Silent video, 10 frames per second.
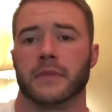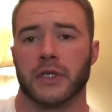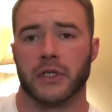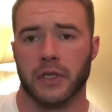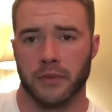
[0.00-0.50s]

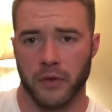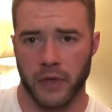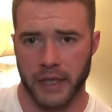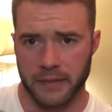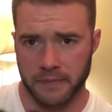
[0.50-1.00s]
Good
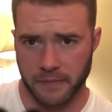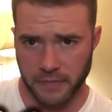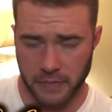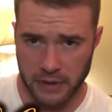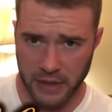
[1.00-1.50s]
morning.
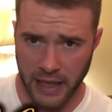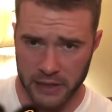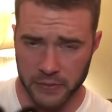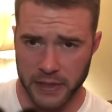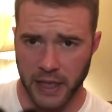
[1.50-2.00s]
Last
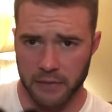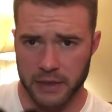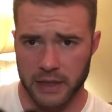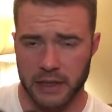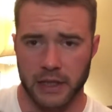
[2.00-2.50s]
week I was
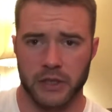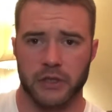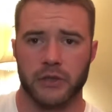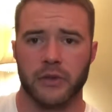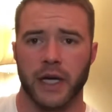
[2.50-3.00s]
listening
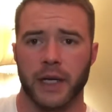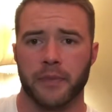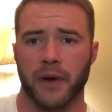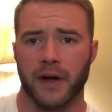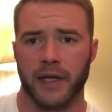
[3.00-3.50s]
to a
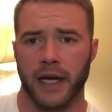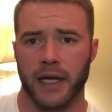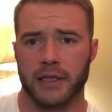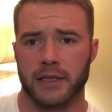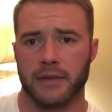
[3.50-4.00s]

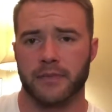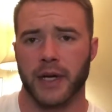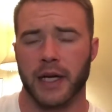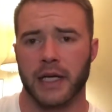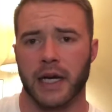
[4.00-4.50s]
podcast by
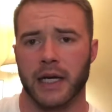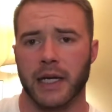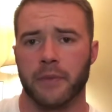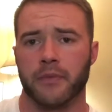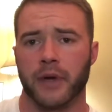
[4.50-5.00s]
a guy
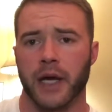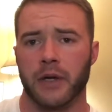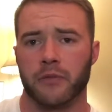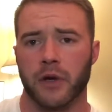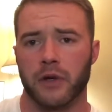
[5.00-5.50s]
named Brian
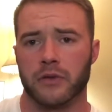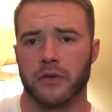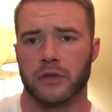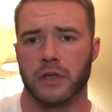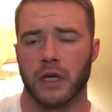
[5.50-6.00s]
Rose,
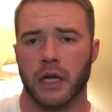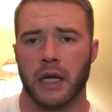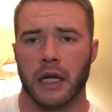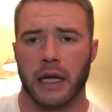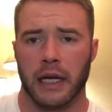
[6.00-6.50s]

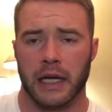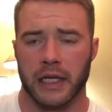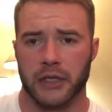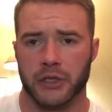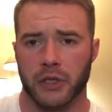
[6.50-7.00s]
and
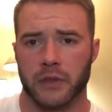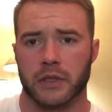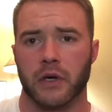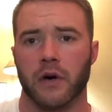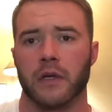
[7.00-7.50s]
his show is
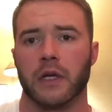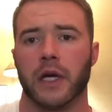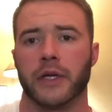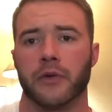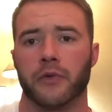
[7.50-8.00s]
called
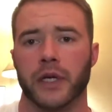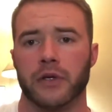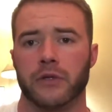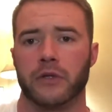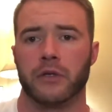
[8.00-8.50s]
London Real.